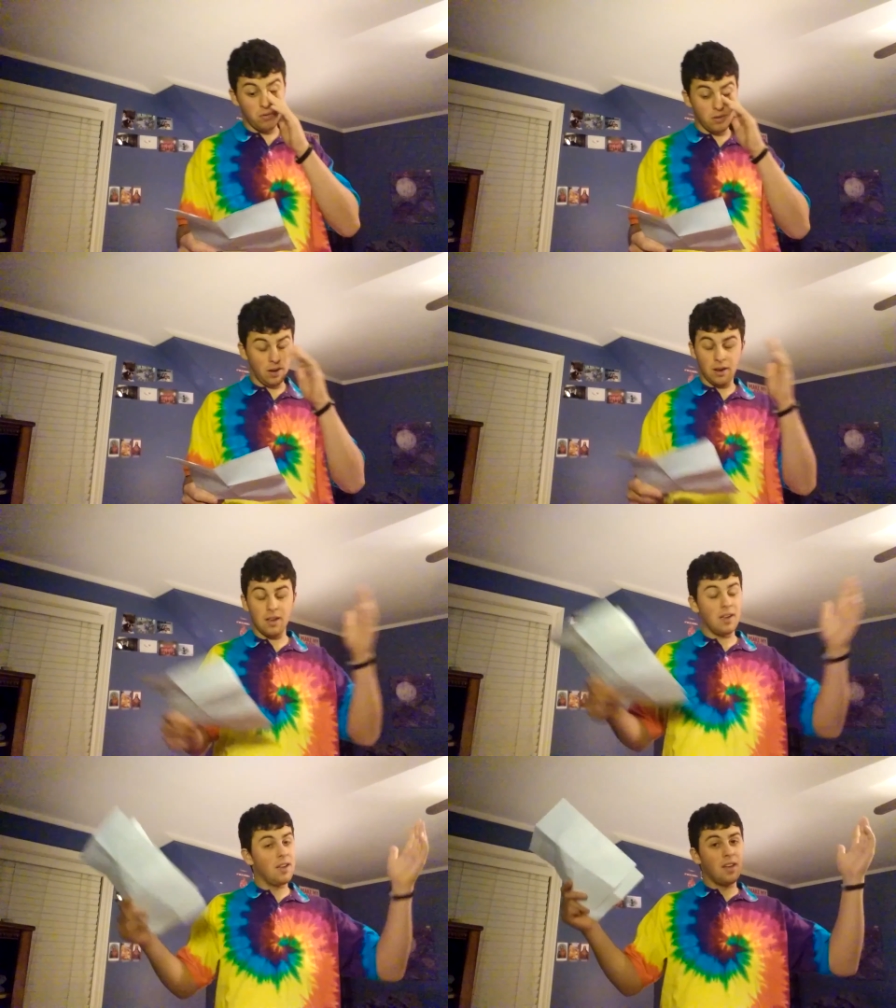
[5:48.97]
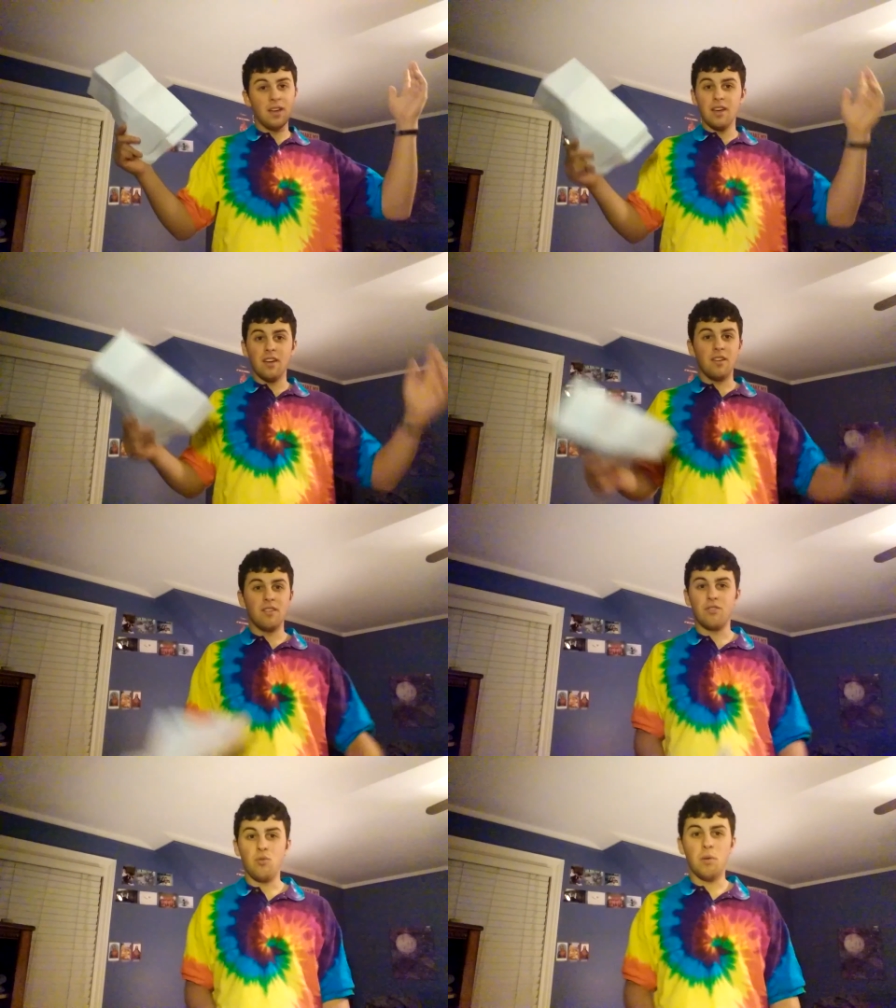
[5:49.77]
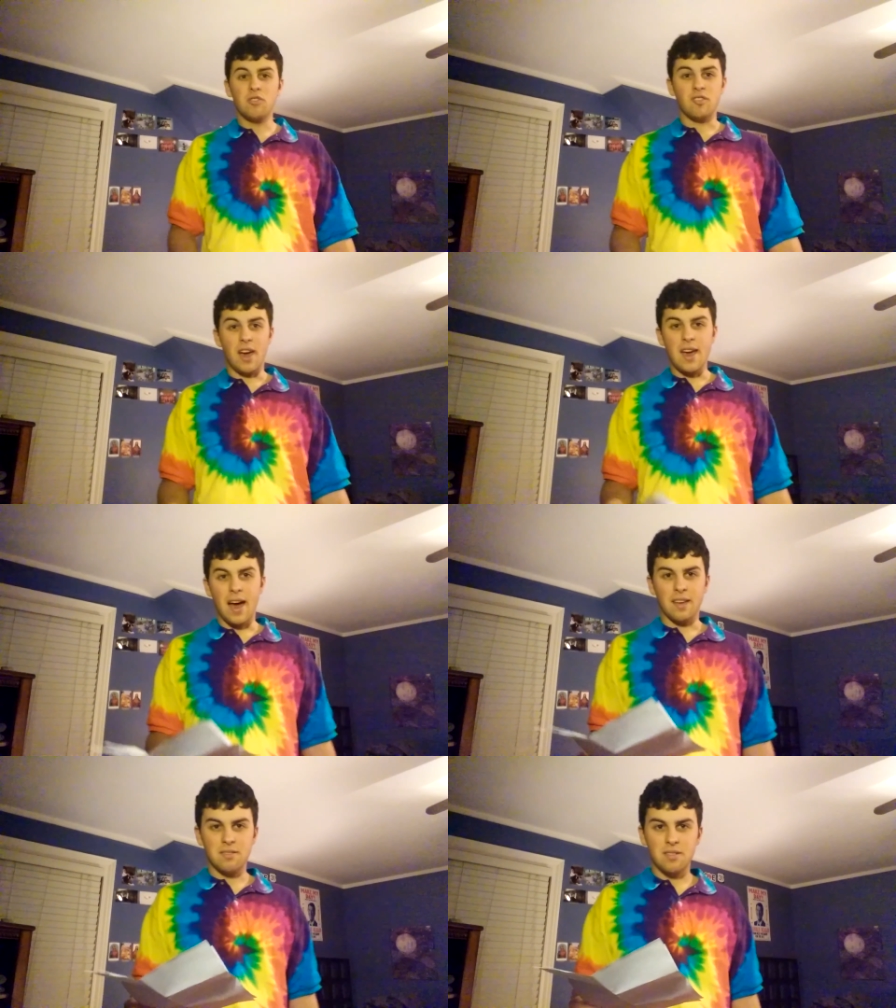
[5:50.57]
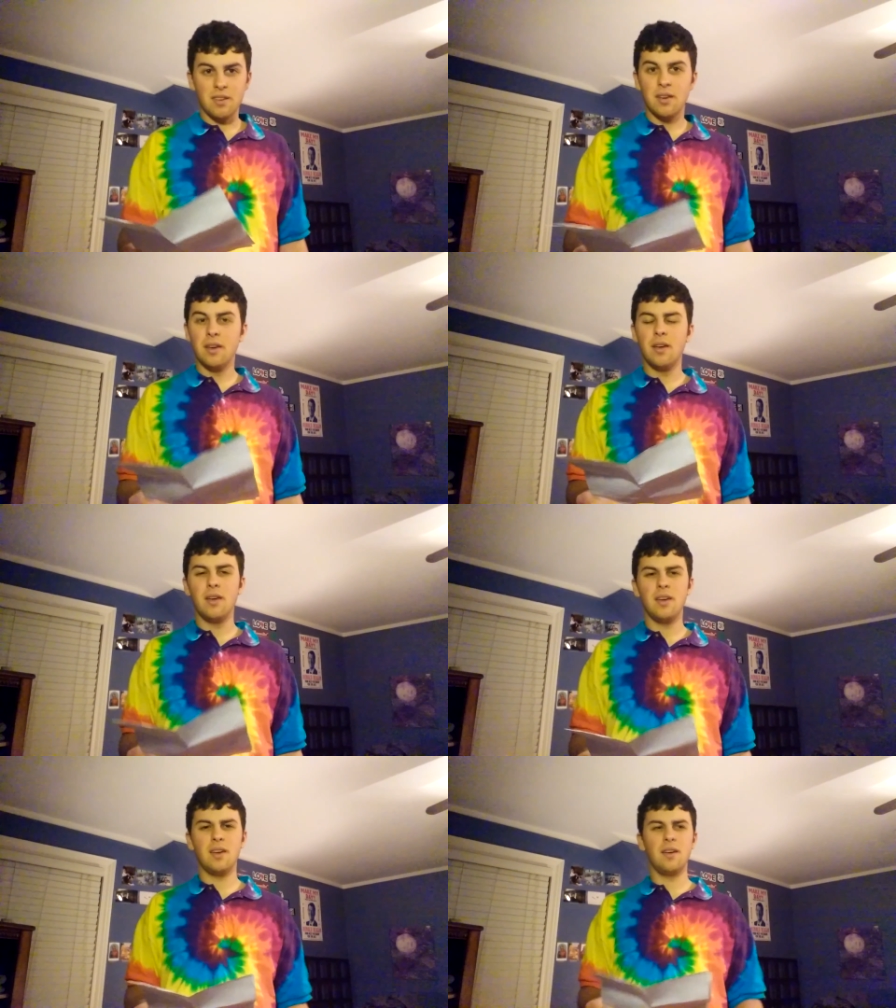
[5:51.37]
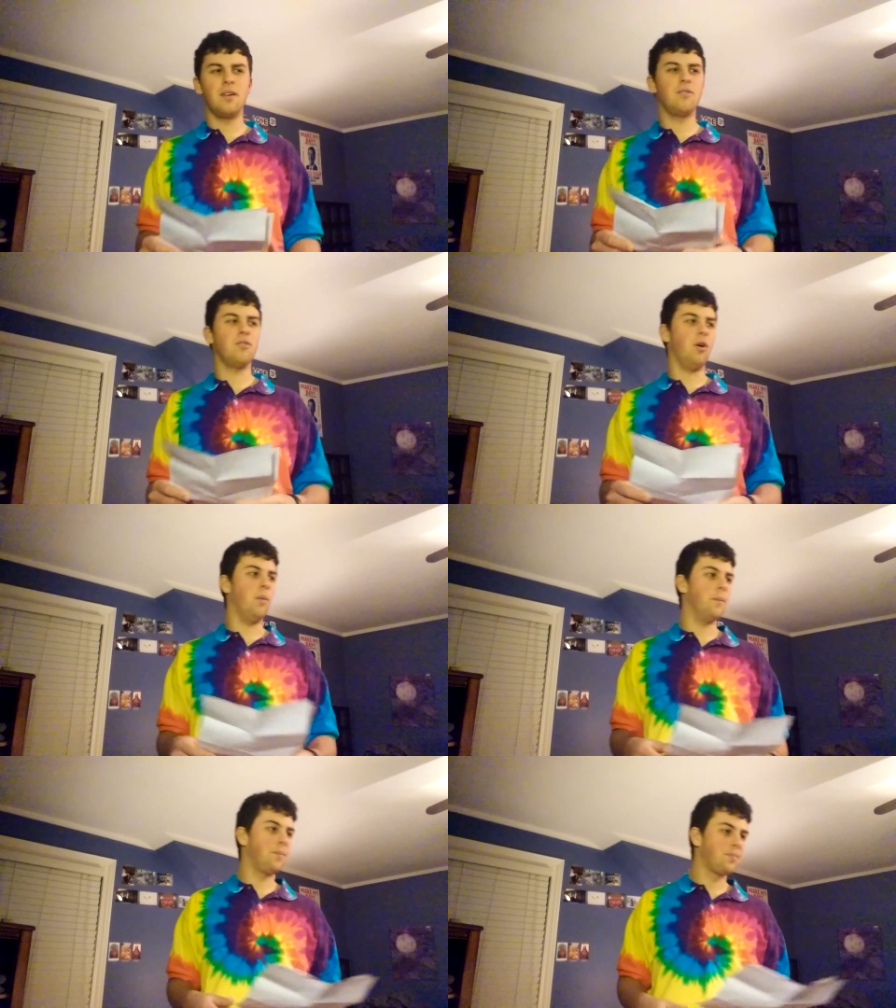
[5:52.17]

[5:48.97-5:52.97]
It's like it's too much chaos. So,